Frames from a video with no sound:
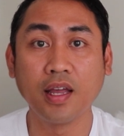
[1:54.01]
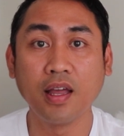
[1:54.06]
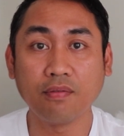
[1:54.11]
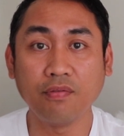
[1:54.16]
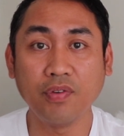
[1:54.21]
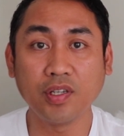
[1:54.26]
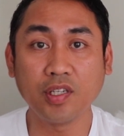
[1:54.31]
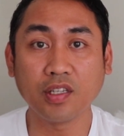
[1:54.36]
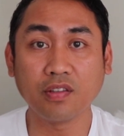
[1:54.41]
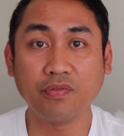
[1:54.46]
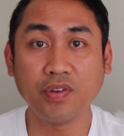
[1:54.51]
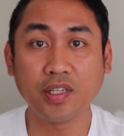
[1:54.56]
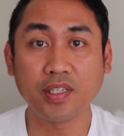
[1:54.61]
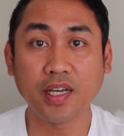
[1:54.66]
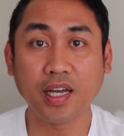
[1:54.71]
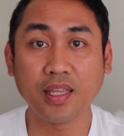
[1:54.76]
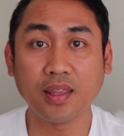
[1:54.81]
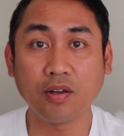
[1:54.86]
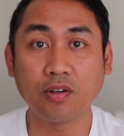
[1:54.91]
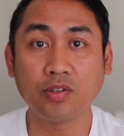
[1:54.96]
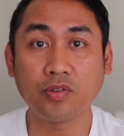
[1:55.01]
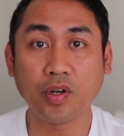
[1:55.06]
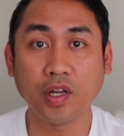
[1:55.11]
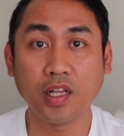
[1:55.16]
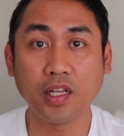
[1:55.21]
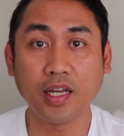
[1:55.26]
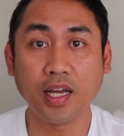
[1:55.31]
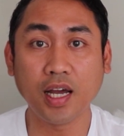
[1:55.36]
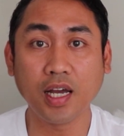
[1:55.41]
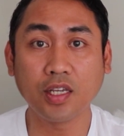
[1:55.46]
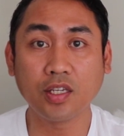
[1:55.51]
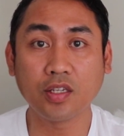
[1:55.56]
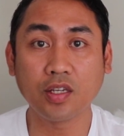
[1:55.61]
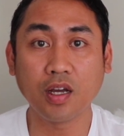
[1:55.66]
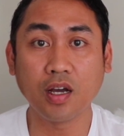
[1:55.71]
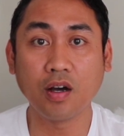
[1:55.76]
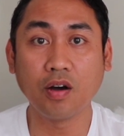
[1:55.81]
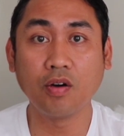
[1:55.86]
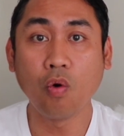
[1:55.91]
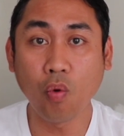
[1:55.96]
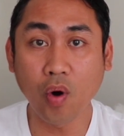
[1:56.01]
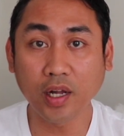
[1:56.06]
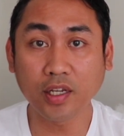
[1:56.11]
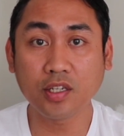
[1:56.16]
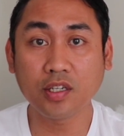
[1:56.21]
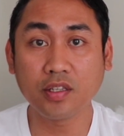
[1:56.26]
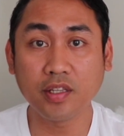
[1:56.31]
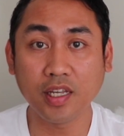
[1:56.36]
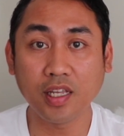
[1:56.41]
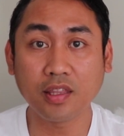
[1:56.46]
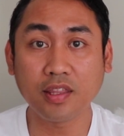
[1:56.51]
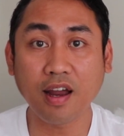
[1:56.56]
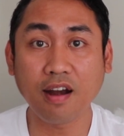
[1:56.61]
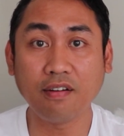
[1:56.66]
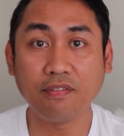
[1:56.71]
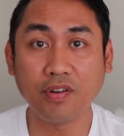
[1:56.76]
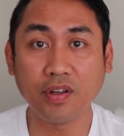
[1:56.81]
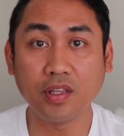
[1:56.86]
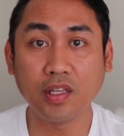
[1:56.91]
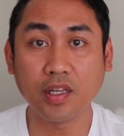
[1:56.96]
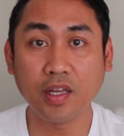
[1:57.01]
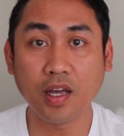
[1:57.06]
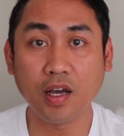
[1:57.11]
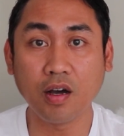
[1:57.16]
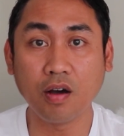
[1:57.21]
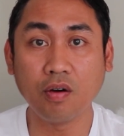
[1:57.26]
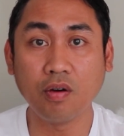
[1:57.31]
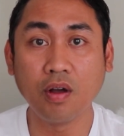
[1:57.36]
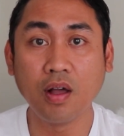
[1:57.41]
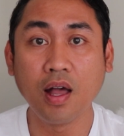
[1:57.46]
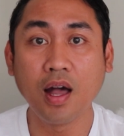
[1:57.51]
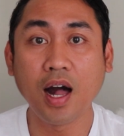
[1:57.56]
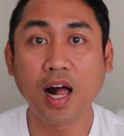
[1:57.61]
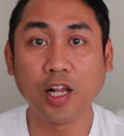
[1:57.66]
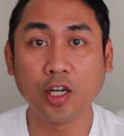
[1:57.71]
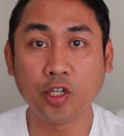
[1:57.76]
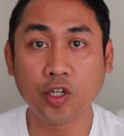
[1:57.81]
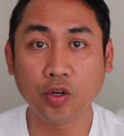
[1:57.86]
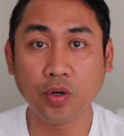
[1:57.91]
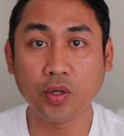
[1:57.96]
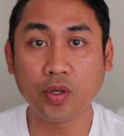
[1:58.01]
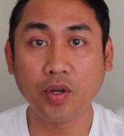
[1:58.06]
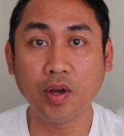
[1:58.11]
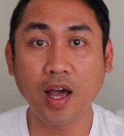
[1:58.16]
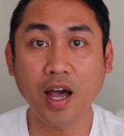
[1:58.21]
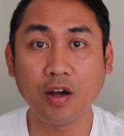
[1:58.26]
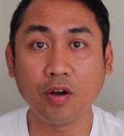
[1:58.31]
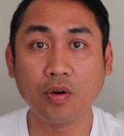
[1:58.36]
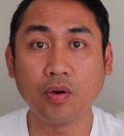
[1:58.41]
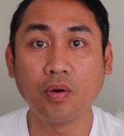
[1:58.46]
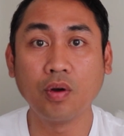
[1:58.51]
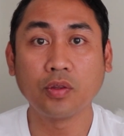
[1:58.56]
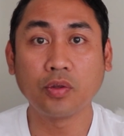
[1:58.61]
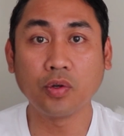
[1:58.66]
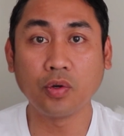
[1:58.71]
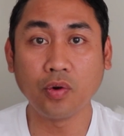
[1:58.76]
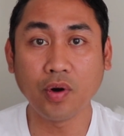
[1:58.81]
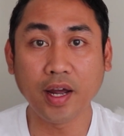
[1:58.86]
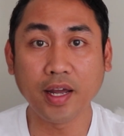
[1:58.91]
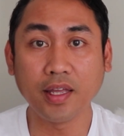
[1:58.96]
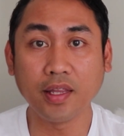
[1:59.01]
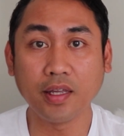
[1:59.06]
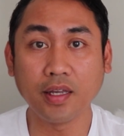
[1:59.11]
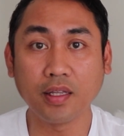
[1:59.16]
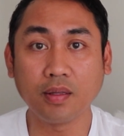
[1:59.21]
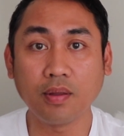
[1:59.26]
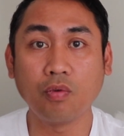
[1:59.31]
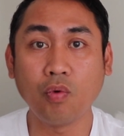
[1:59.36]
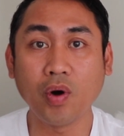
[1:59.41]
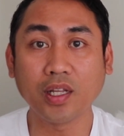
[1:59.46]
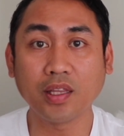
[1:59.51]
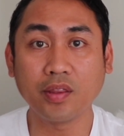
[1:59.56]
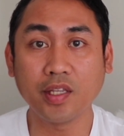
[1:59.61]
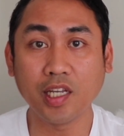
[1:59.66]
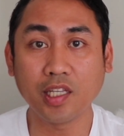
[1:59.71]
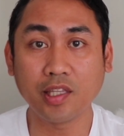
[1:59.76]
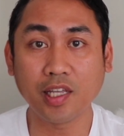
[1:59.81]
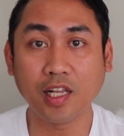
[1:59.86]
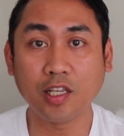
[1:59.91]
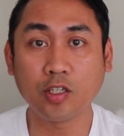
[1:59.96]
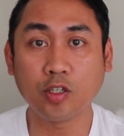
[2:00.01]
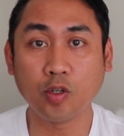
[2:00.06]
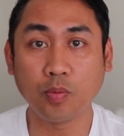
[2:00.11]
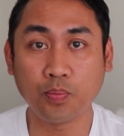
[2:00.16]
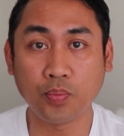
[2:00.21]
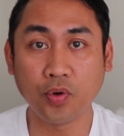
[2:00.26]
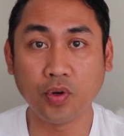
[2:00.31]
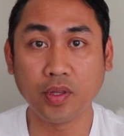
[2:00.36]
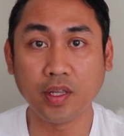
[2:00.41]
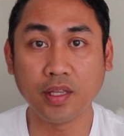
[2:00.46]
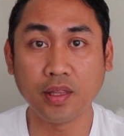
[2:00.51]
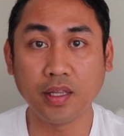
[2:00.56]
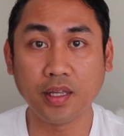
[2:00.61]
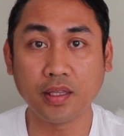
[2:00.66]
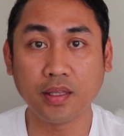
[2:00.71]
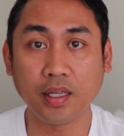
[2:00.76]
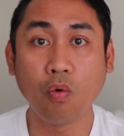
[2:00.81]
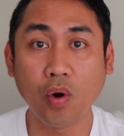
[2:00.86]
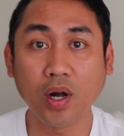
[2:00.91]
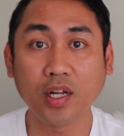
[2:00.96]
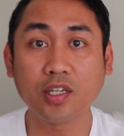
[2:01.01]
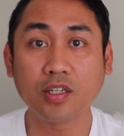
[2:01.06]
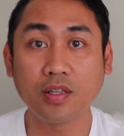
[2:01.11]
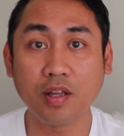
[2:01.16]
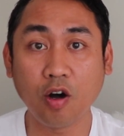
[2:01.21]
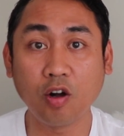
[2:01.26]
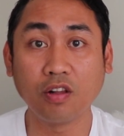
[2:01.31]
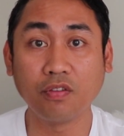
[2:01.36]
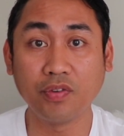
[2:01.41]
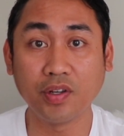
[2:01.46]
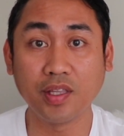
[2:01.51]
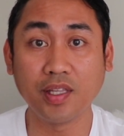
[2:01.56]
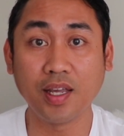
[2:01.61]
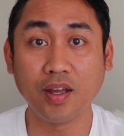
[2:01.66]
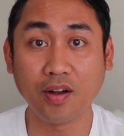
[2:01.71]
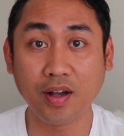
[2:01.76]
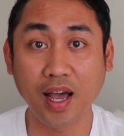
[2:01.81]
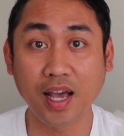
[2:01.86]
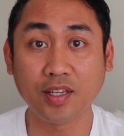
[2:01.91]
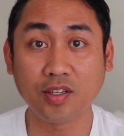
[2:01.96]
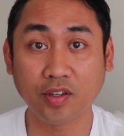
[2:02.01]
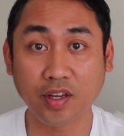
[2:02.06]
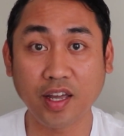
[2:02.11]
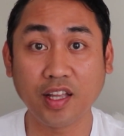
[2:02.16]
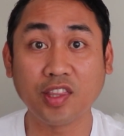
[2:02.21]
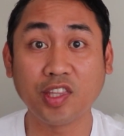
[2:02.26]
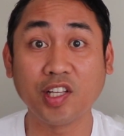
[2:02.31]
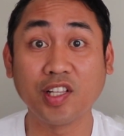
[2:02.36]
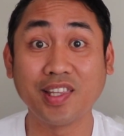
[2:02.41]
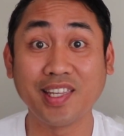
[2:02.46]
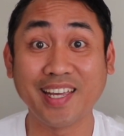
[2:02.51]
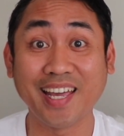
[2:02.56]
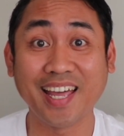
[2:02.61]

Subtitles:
visit visa in Australia. So watch the entire video. I'll show you how to write it, what details you put in it. Watch the whole video guys, okay, till the